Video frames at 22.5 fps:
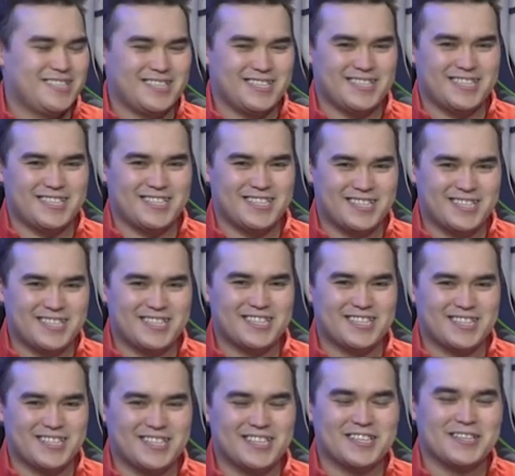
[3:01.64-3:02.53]

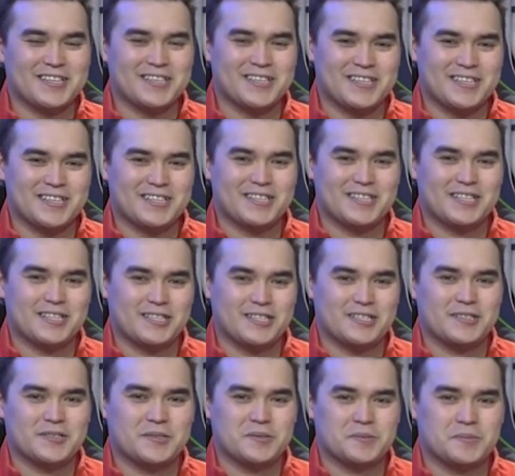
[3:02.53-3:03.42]

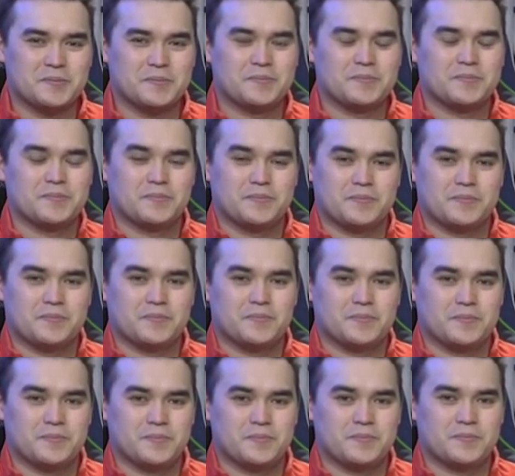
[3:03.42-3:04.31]

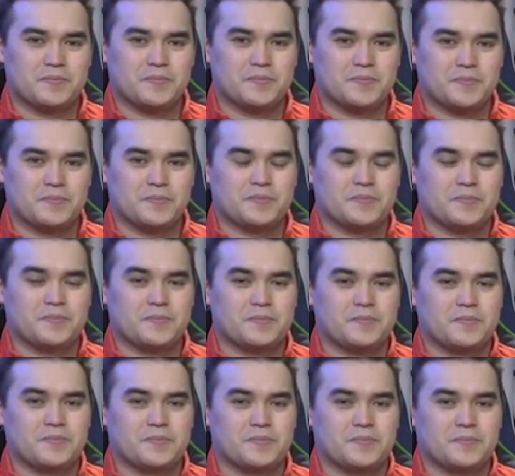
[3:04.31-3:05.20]

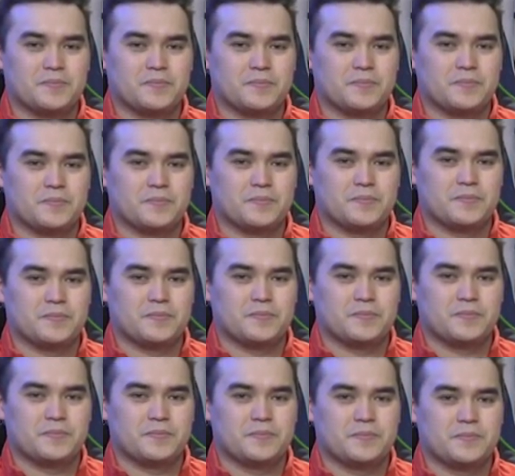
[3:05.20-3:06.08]

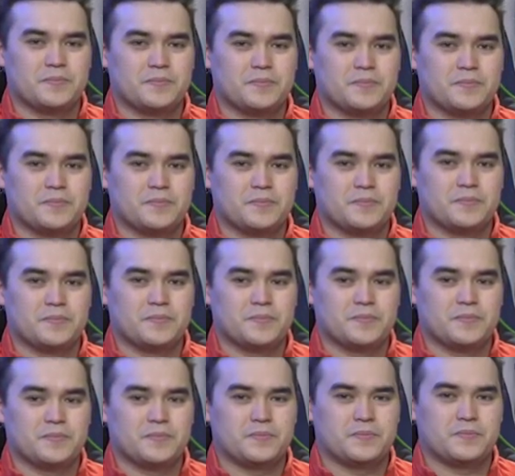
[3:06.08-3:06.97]

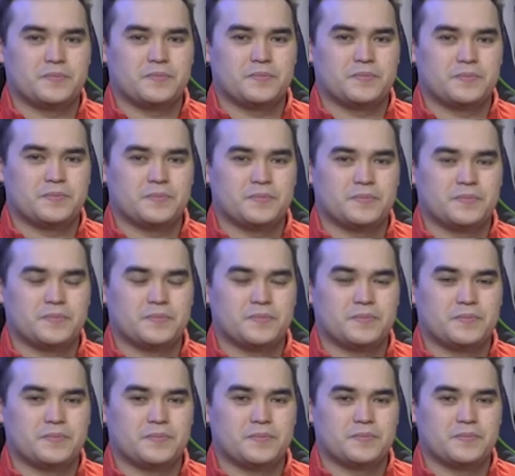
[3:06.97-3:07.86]

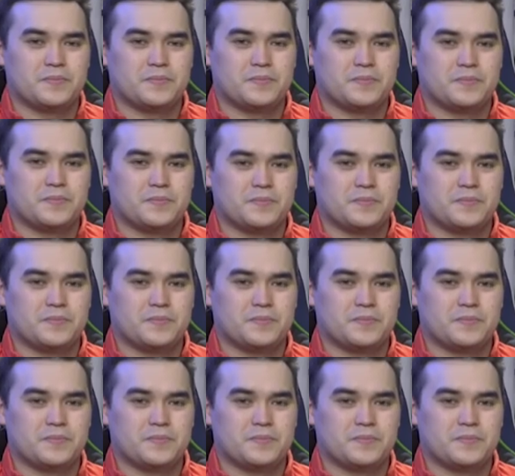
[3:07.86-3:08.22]
The person shown says nothing.